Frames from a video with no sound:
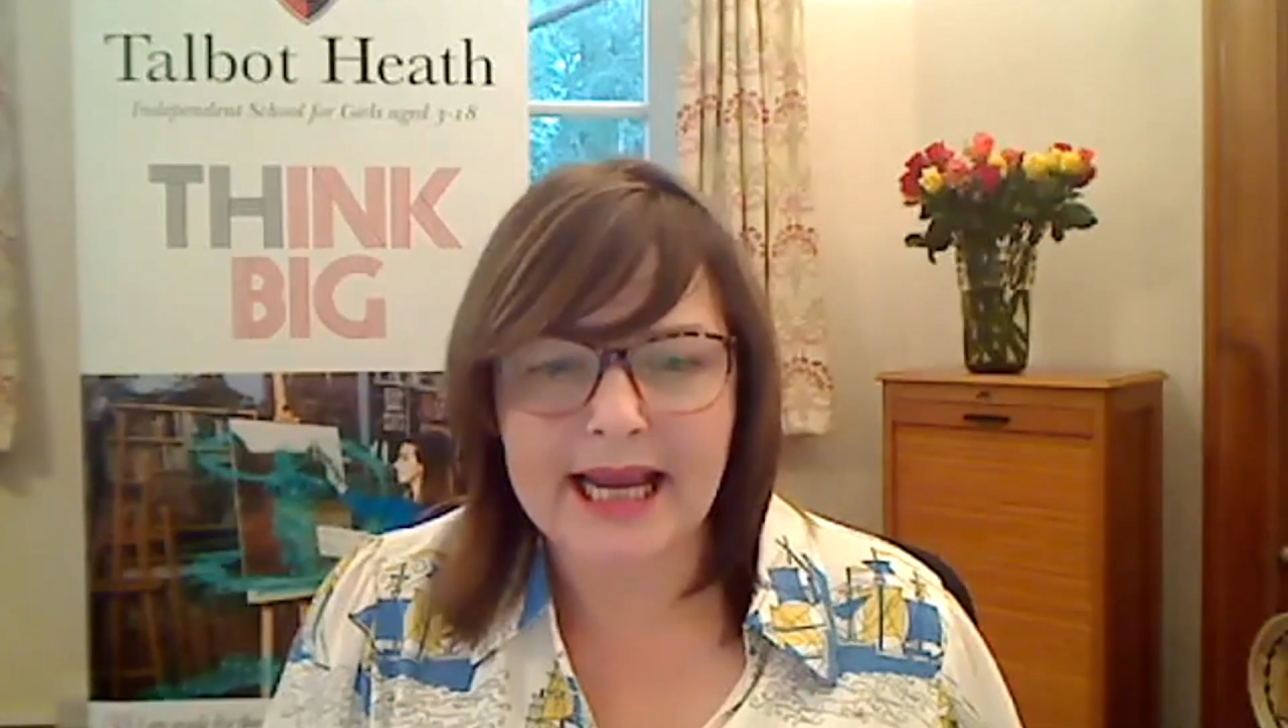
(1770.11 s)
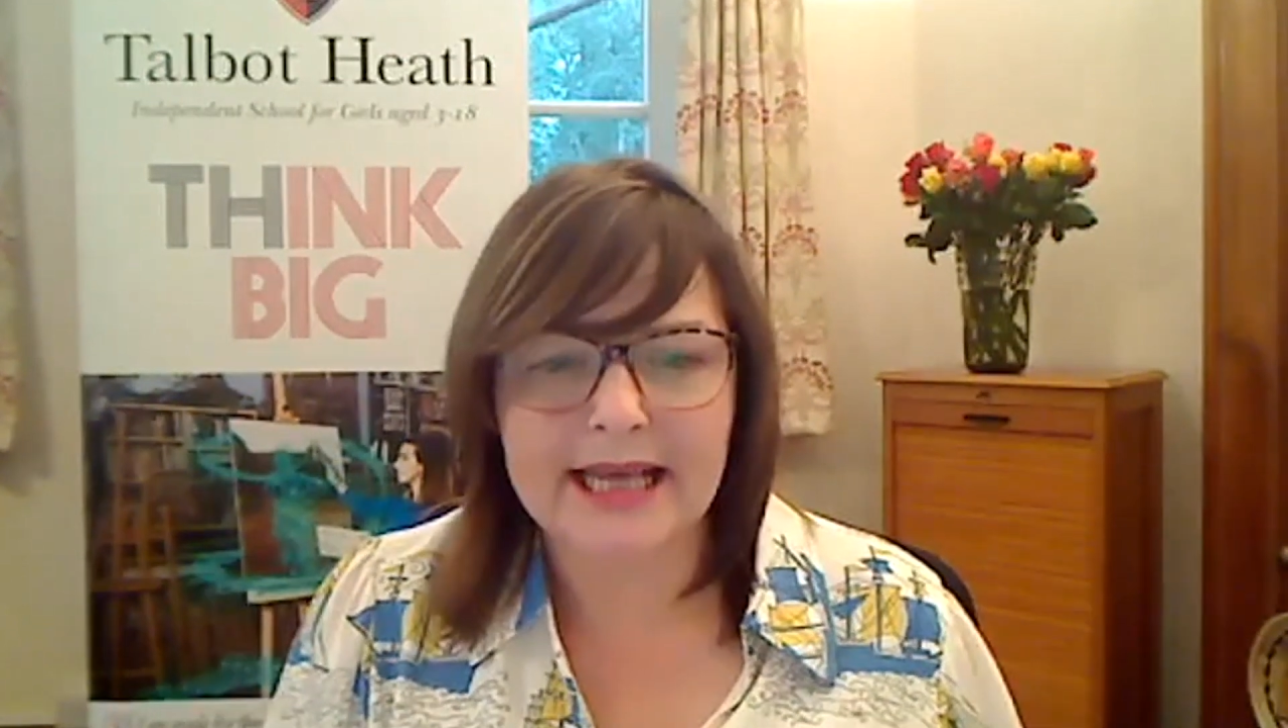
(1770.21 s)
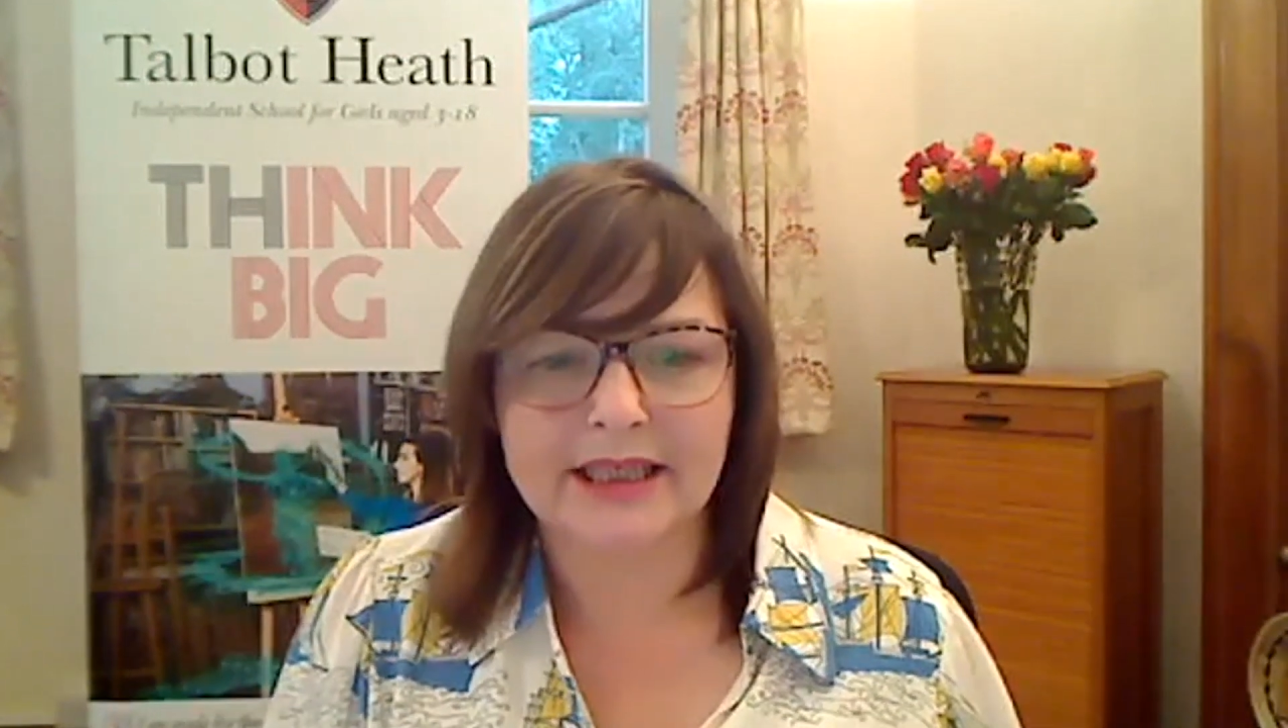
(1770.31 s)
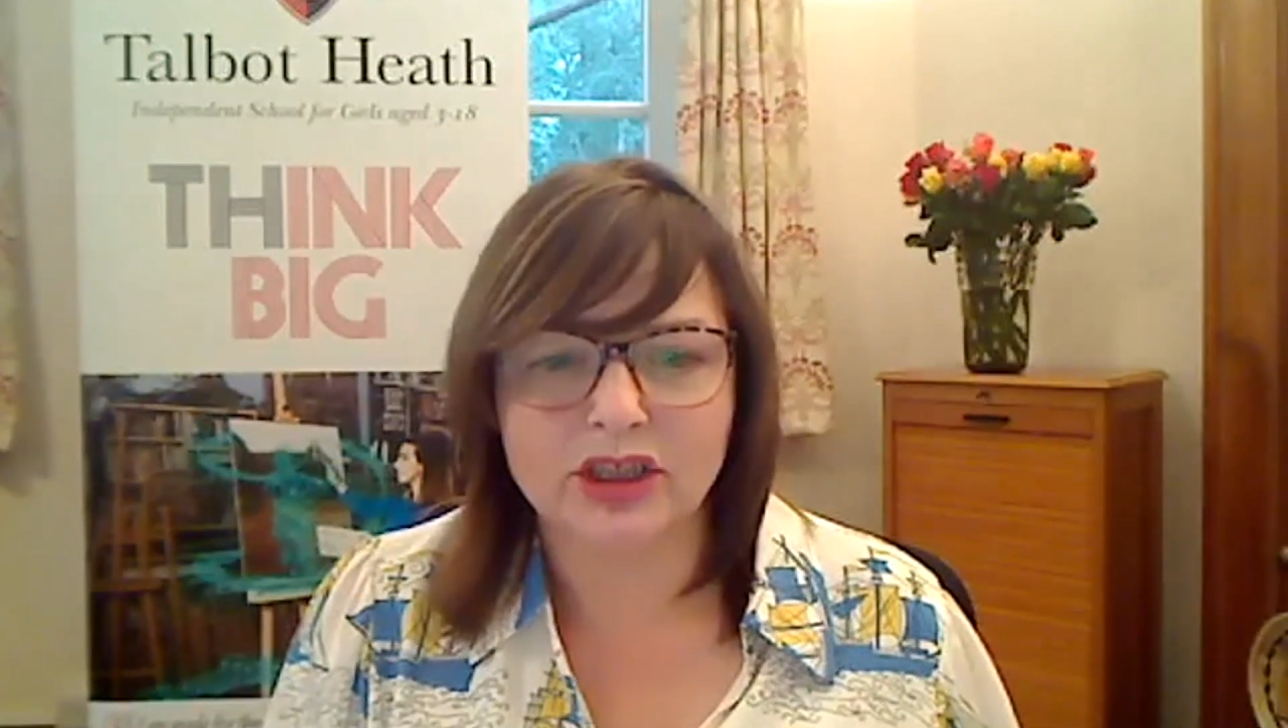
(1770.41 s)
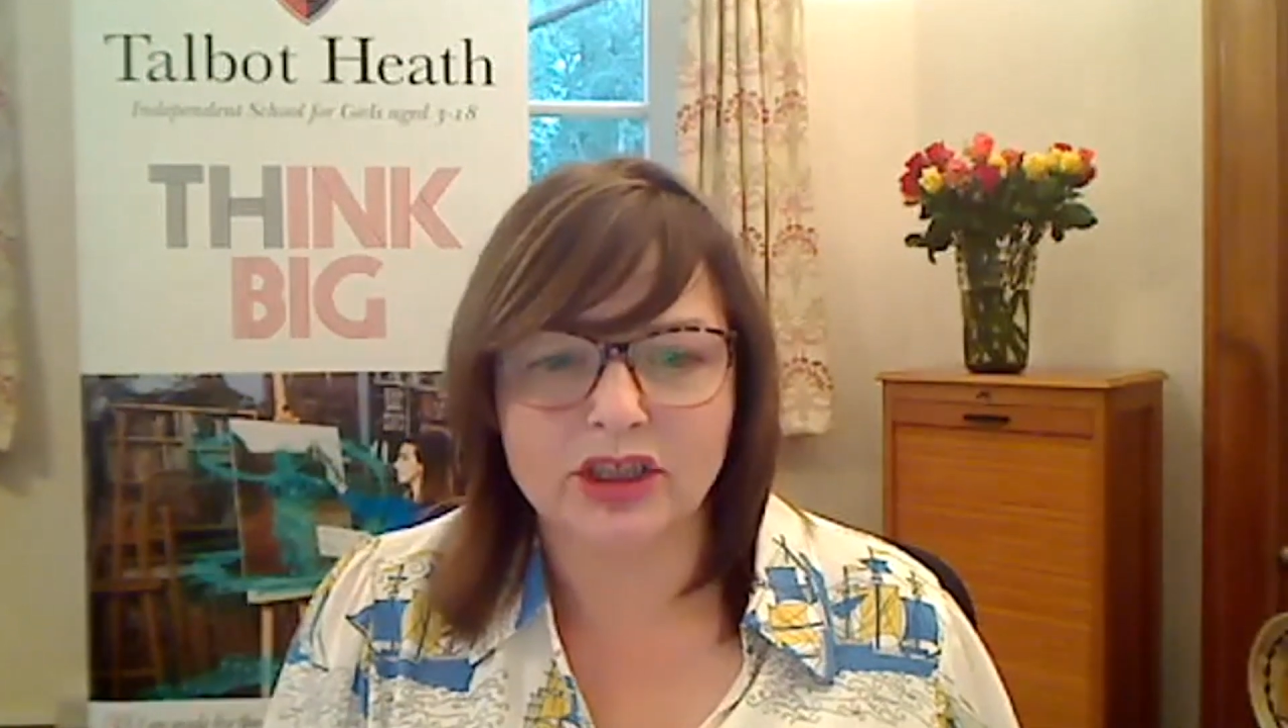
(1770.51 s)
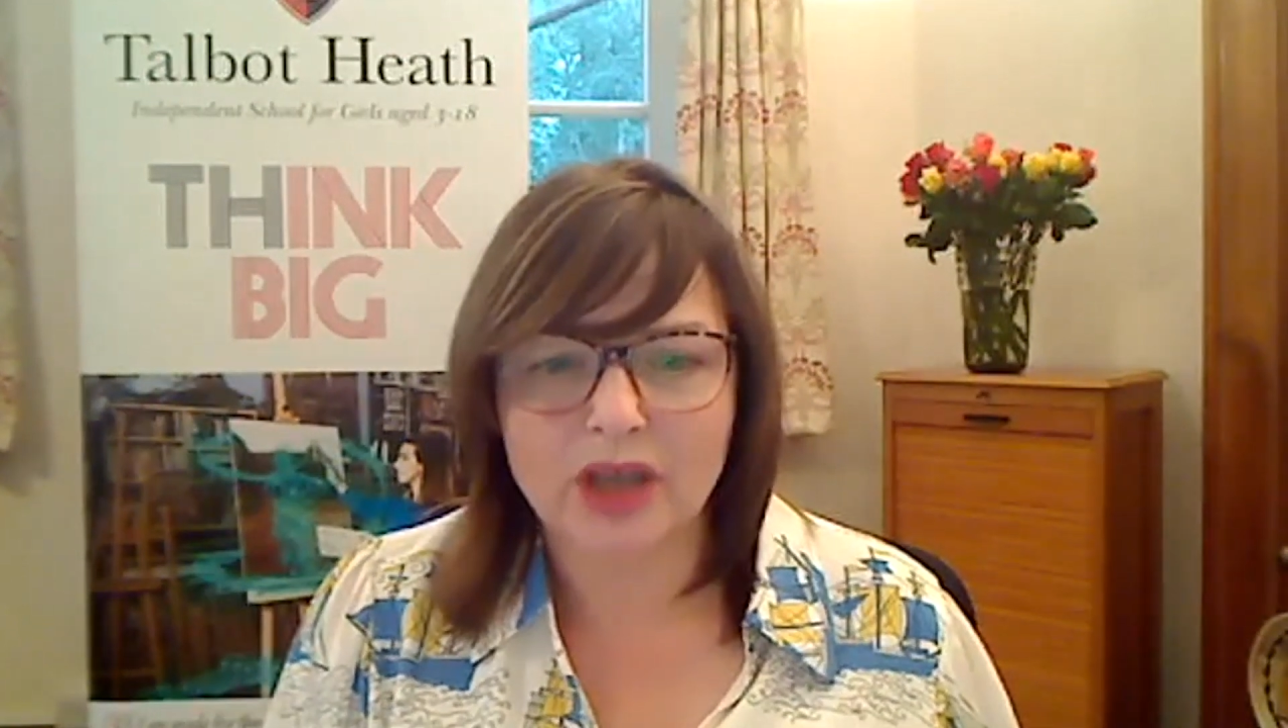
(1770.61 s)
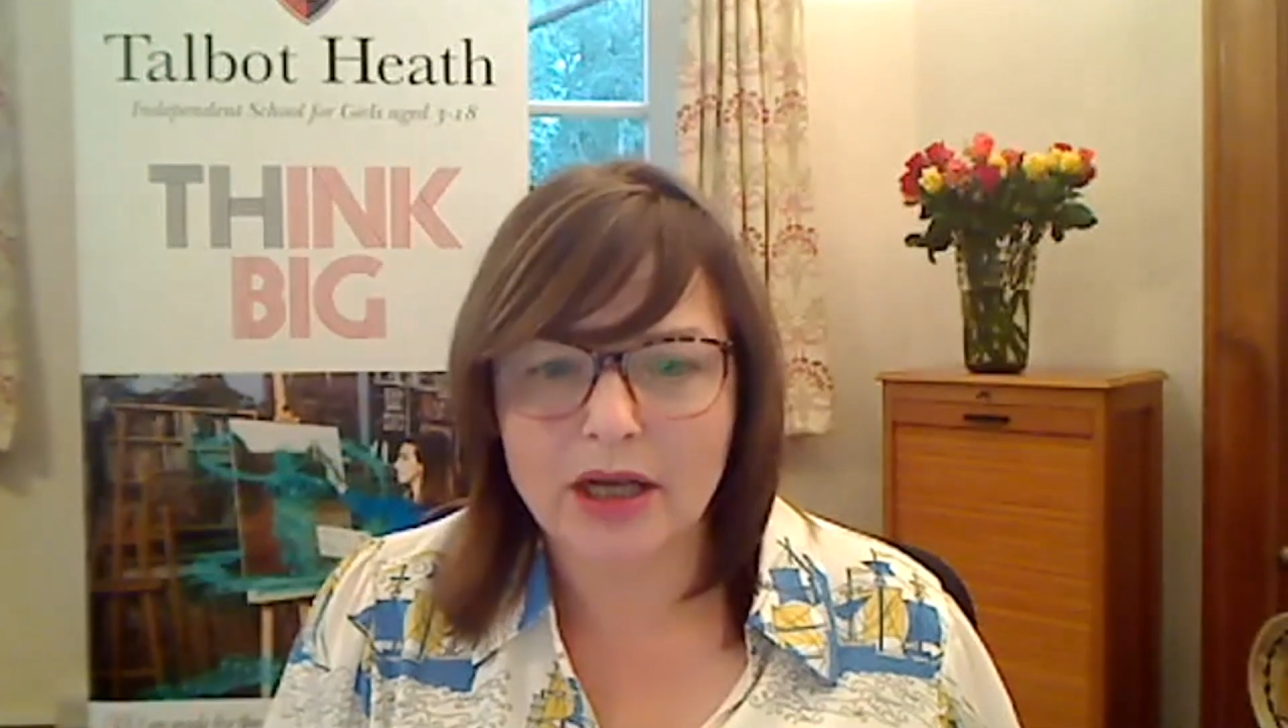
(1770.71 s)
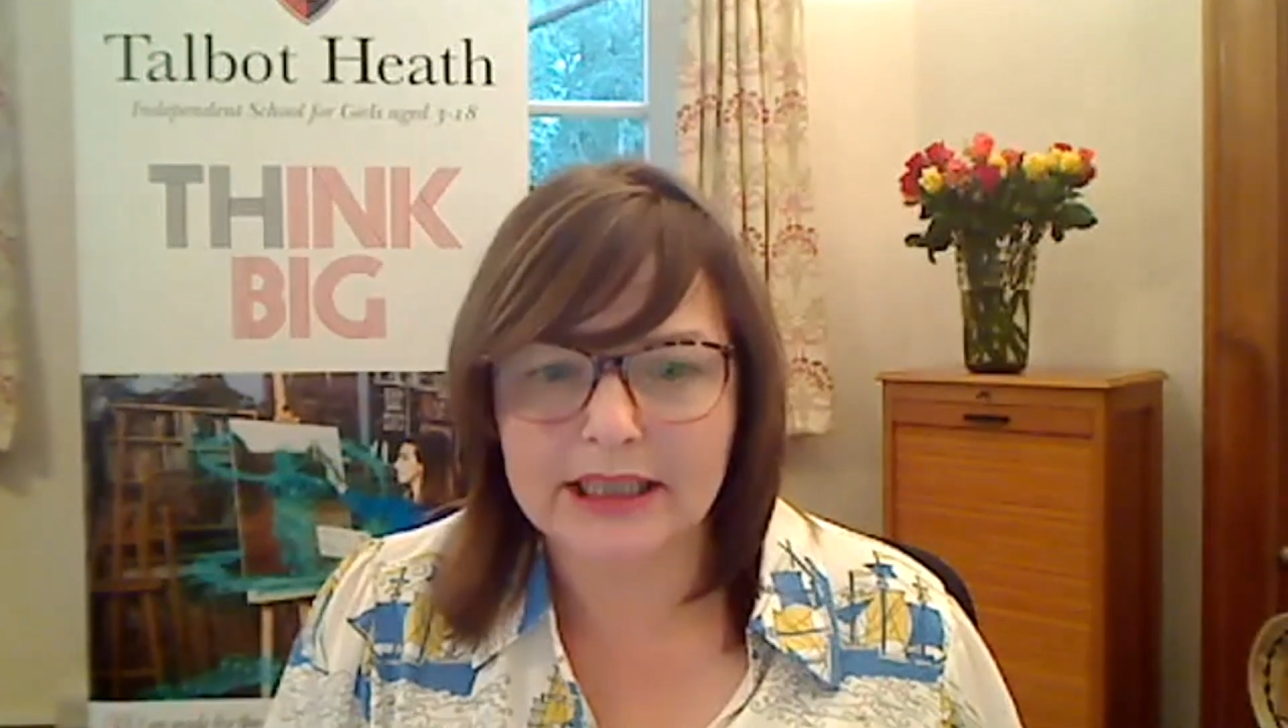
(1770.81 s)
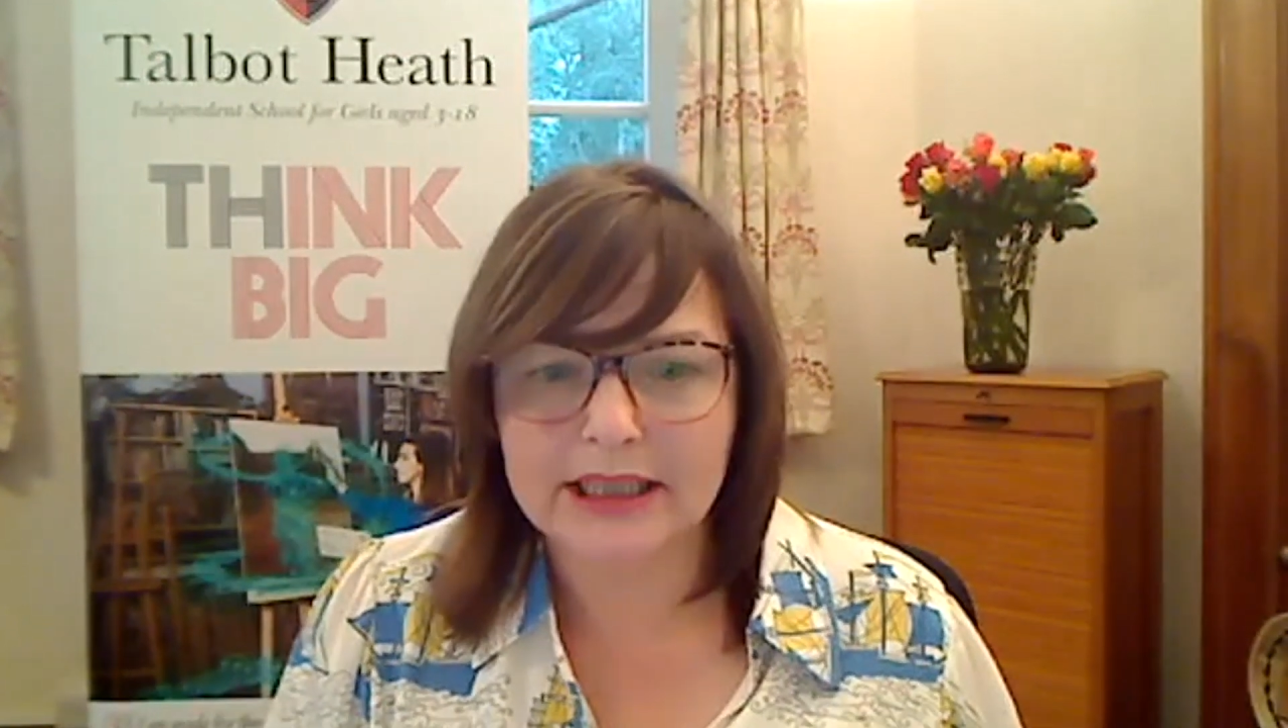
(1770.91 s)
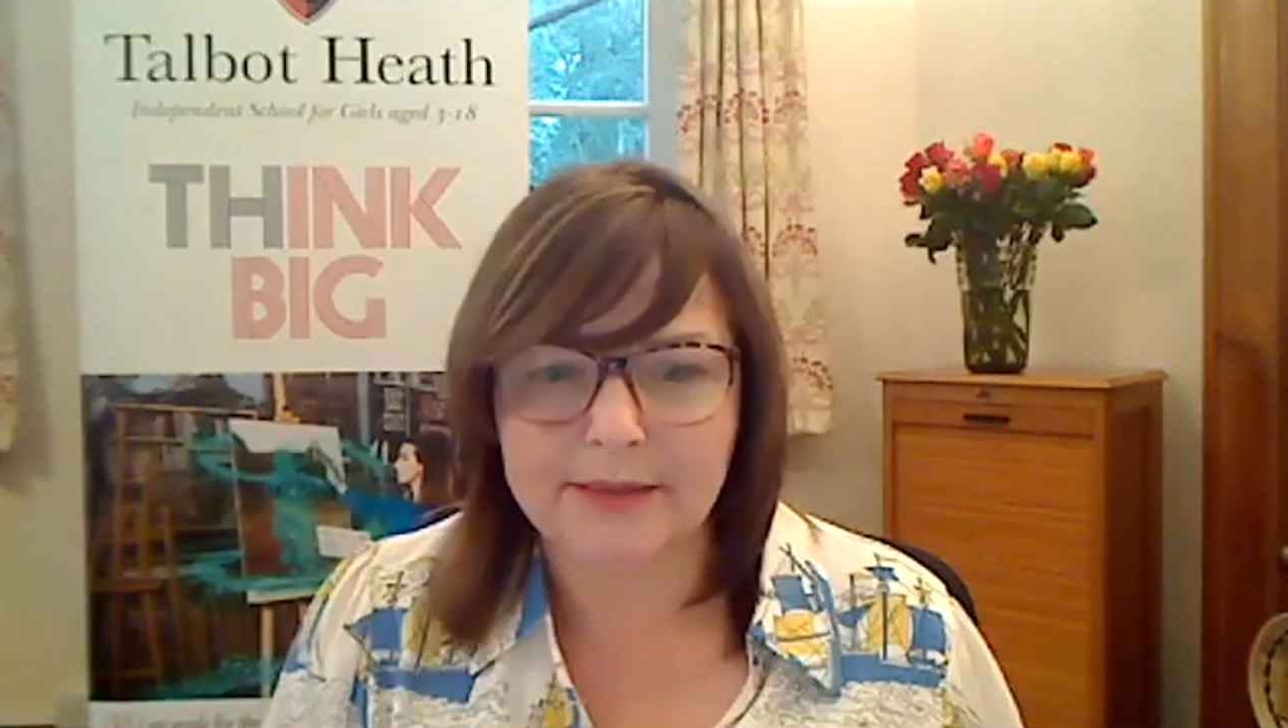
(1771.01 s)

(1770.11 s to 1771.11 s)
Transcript: is Charlotte